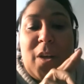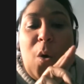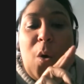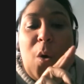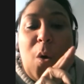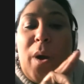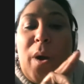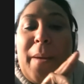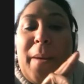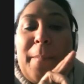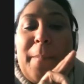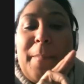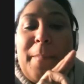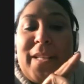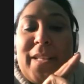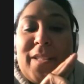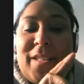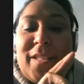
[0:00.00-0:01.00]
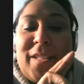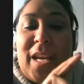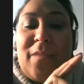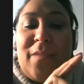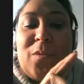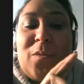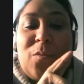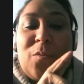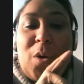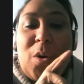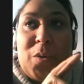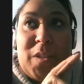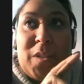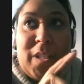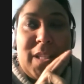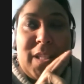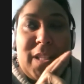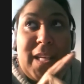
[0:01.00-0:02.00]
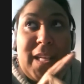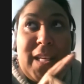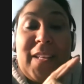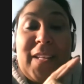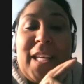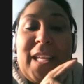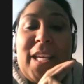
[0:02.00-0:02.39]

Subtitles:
What makes David Rosen think that